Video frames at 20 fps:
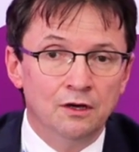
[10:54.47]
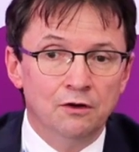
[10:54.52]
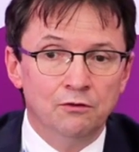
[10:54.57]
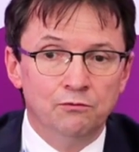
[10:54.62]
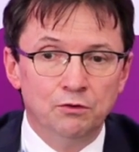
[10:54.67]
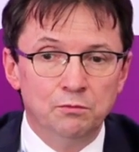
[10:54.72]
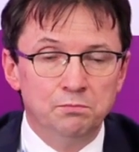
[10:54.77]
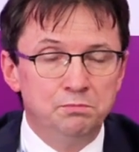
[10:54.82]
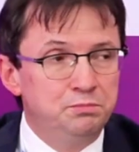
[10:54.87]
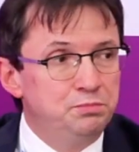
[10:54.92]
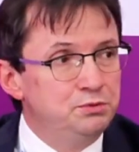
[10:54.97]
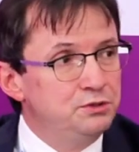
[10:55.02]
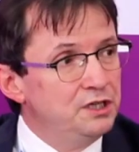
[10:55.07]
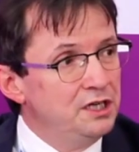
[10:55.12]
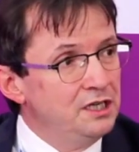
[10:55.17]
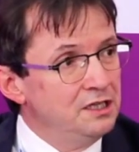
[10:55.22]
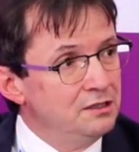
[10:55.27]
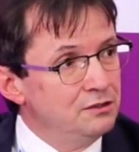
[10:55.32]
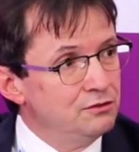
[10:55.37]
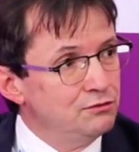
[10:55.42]
will
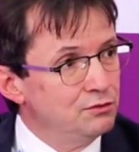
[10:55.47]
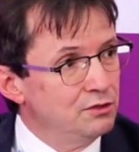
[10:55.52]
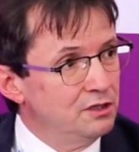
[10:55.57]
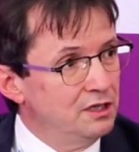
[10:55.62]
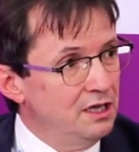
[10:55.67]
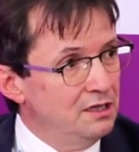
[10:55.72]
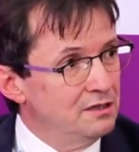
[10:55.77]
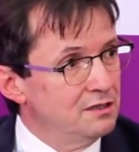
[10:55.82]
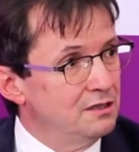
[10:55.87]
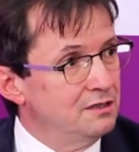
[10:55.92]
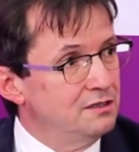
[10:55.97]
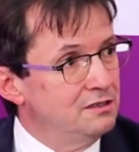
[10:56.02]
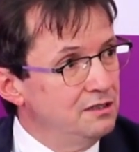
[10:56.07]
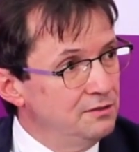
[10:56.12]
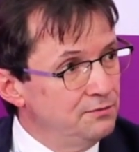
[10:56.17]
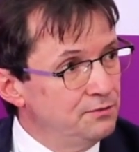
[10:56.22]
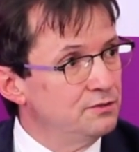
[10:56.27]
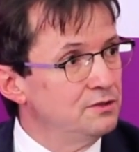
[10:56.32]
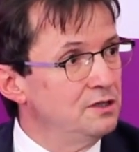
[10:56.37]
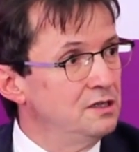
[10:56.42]
bring together
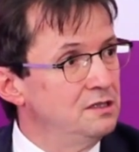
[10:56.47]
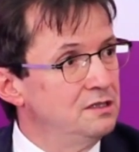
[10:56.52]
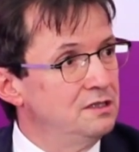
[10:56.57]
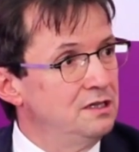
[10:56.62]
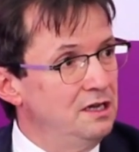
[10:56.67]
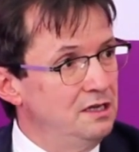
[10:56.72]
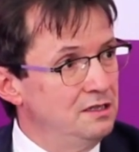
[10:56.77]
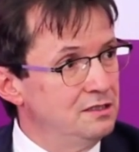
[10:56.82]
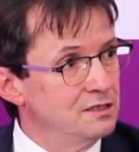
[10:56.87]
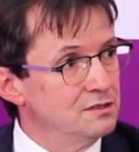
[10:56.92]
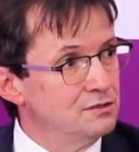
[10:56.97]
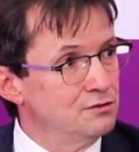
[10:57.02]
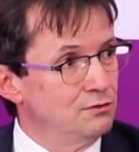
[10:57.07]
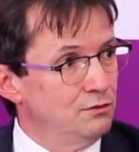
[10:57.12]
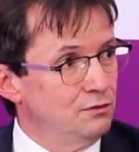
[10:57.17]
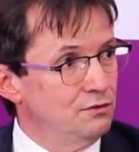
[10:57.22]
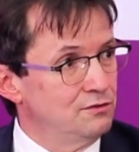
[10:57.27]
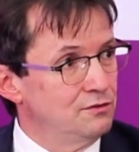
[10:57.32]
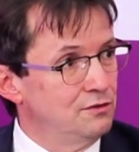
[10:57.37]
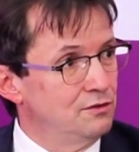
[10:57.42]
different data
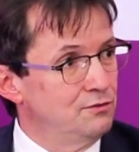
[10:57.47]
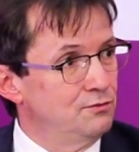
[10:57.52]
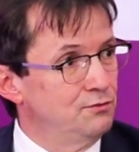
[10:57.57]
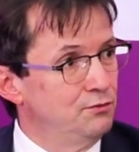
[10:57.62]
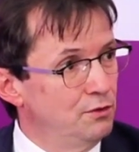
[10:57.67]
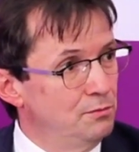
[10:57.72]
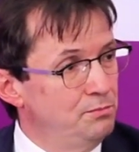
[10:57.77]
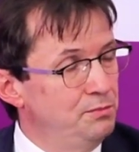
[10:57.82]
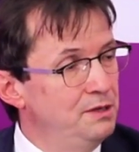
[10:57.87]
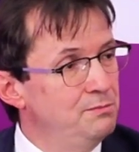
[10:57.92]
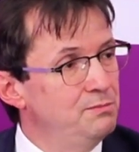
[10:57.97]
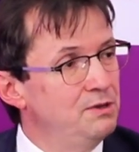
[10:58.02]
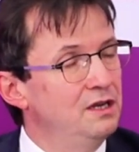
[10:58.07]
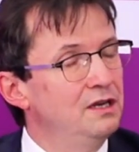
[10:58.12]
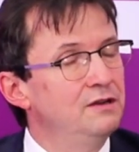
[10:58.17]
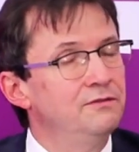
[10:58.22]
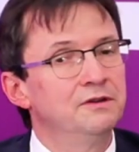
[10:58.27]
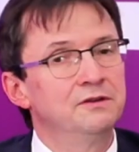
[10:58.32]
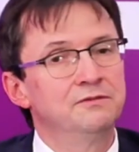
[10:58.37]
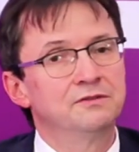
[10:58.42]
sources for people
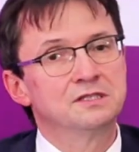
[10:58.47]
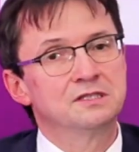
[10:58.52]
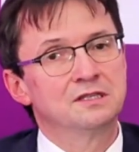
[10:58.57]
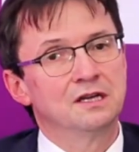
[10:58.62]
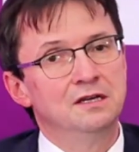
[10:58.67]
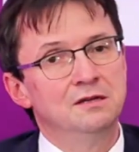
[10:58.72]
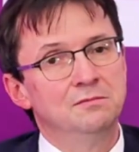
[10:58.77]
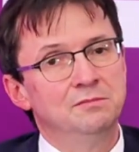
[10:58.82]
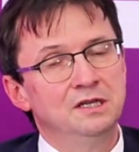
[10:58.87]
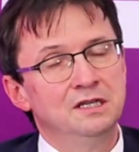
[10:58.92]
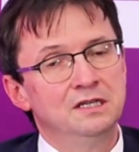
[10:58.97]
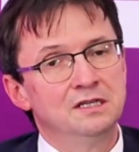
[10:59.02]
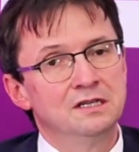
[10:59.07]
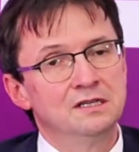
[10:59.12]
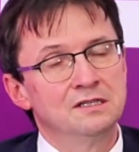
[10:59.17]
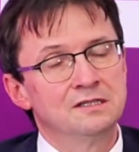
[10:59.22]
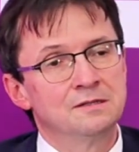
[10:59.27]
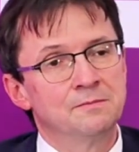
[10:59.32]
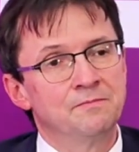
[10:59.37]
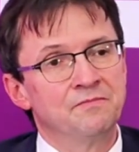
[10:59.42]
living with
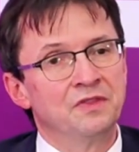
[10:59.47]
diabetes,